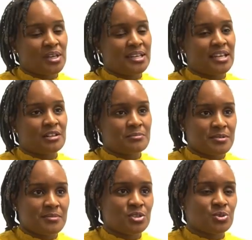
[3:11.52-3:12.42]
in
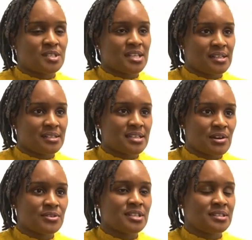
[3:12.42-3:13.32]
helping me to settle
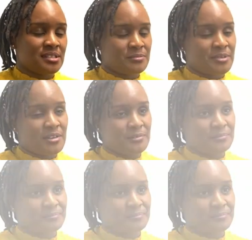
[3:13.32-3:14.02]
down in Ilmenau.